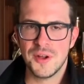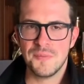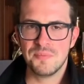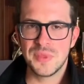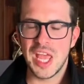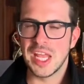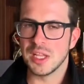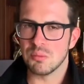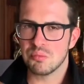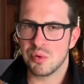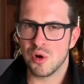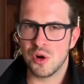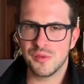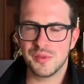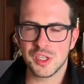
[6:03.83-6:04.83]
and a
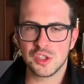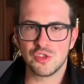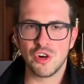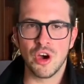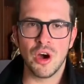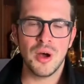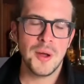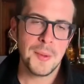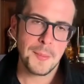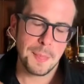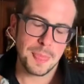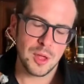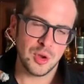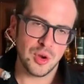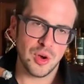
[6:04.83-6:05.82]
perfect draw
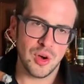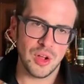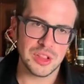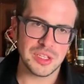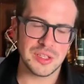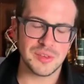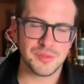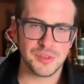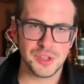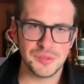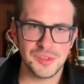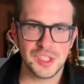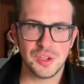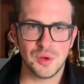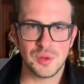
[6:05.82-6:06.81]
on all the different
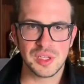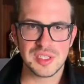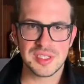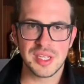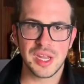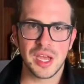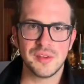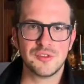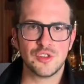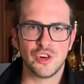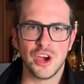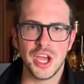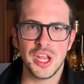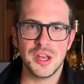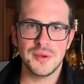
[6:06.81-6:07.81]
vitolas that I've
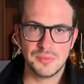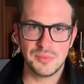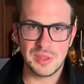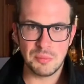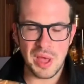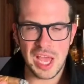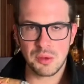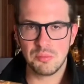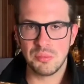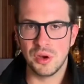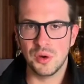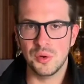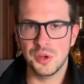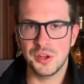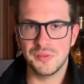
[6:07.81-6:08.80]
tried. The
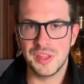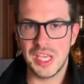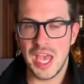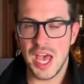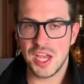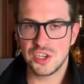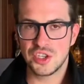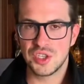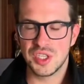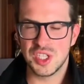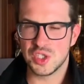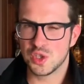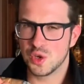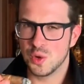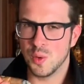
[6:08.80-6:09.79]
backbone of the ash is
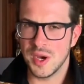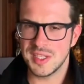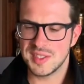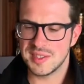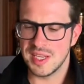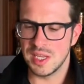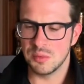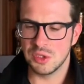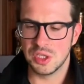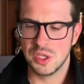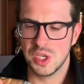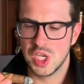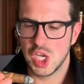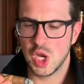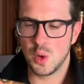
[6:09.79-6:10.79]
quite stable,
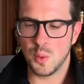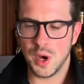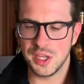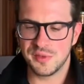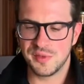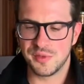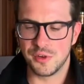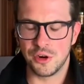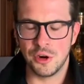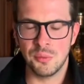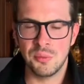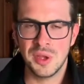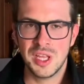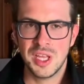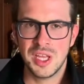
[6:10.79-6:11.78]
quite firm,
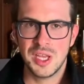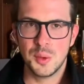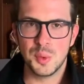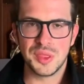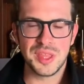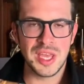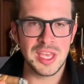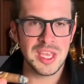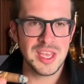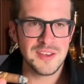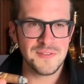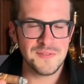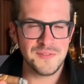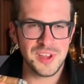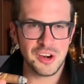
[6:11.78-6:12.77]
with a
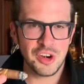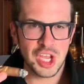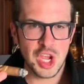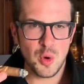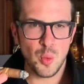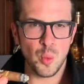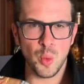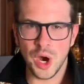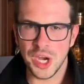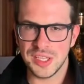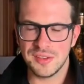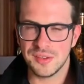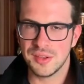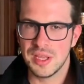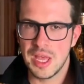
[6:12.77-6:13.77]
very
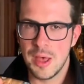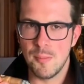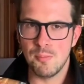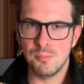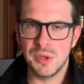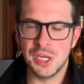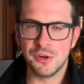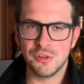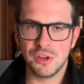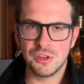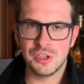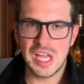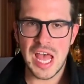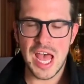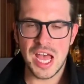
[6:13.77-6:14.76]
white mineral
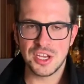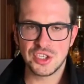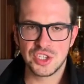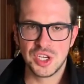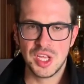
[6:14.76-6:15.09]
ash